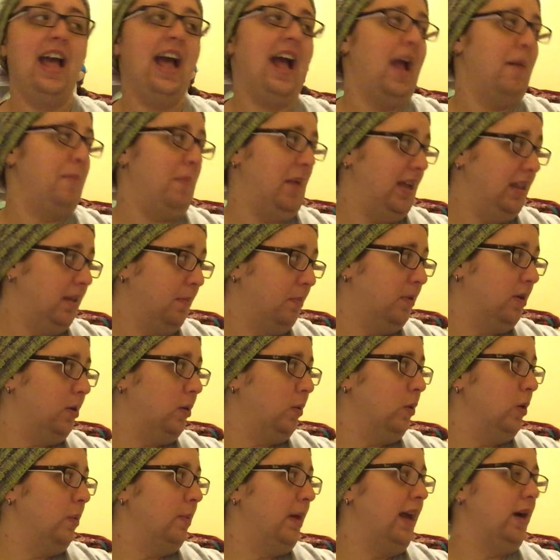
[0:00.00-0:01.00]
I made the
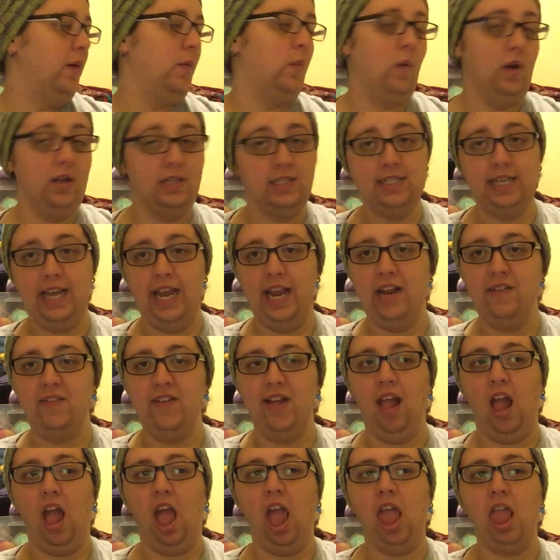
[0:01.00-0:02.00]
bookworm out of 1 skein of
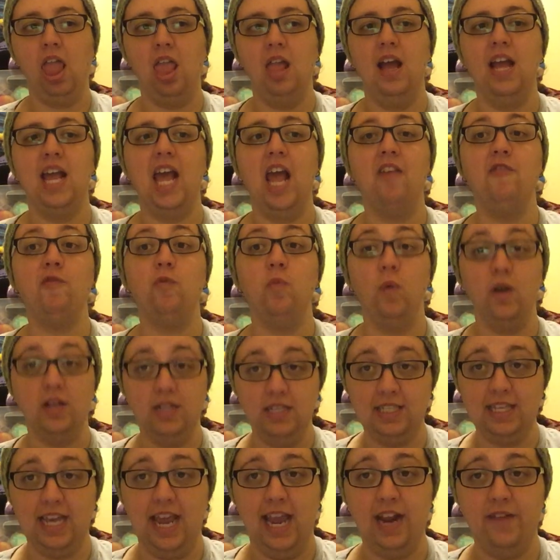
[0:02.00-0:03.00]
it. I gave 1
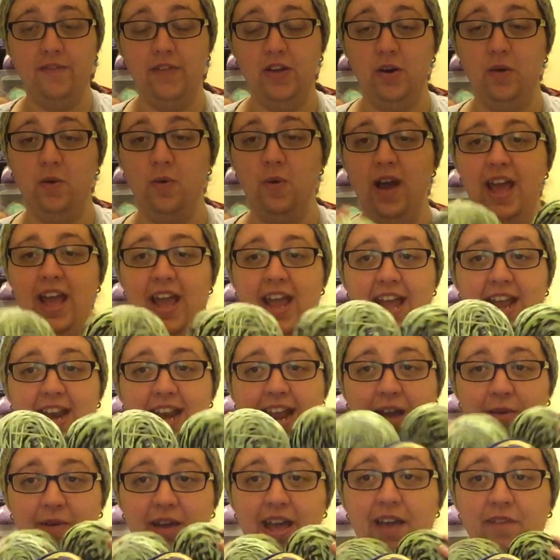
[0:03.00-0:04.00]
skein of it away,
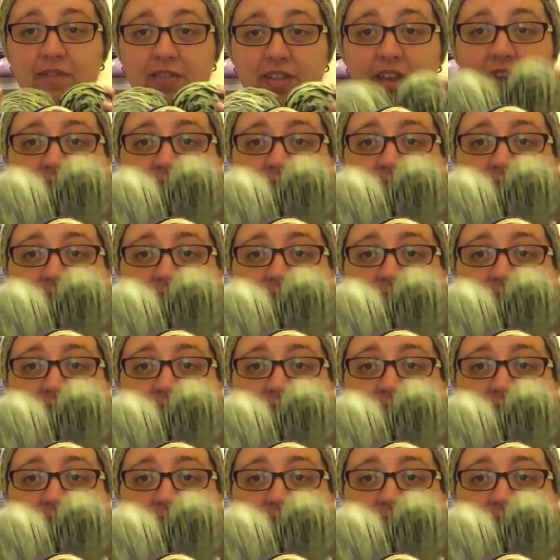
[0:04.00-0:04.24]
and now I have